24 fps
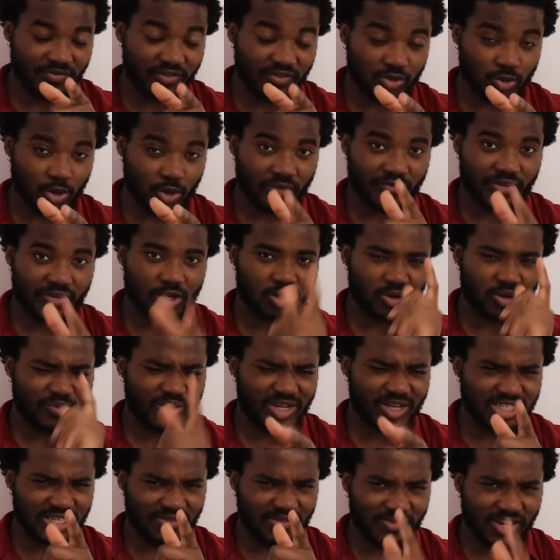if you enjoyed the video, don't
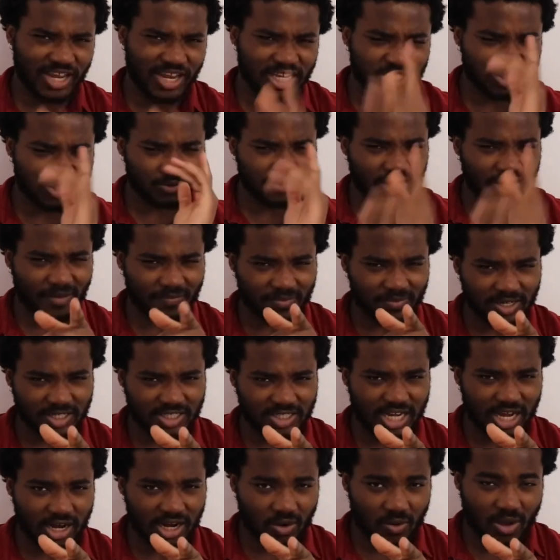forget to leave a like, subscribe to the
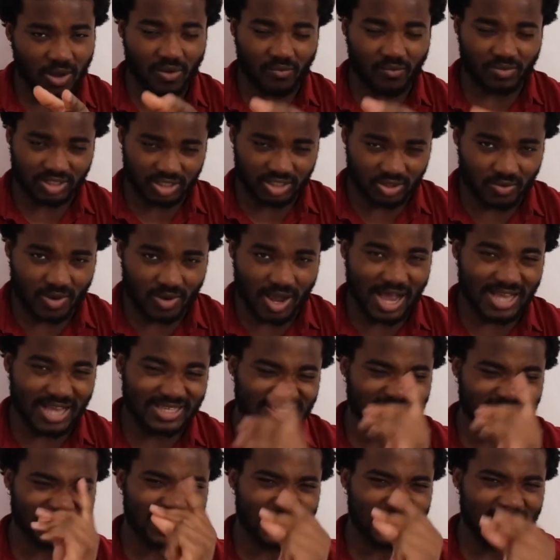channel and we'll see you
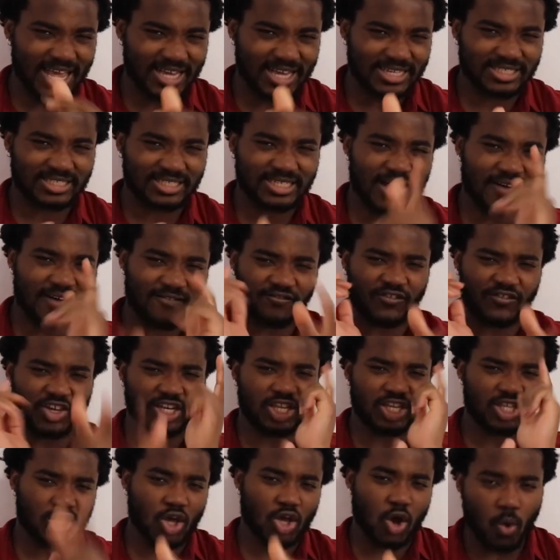guys in the next
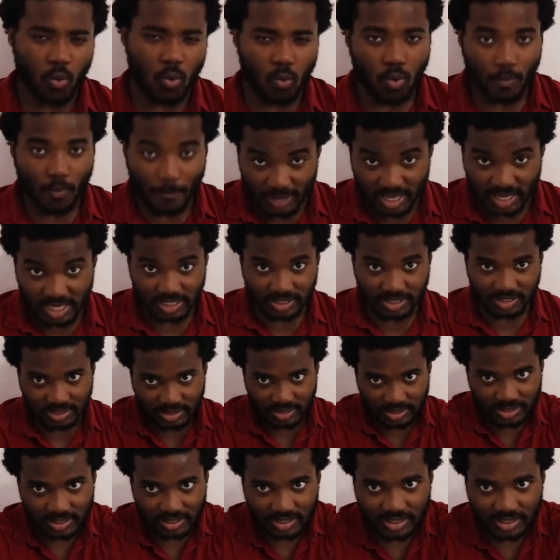video. Peace.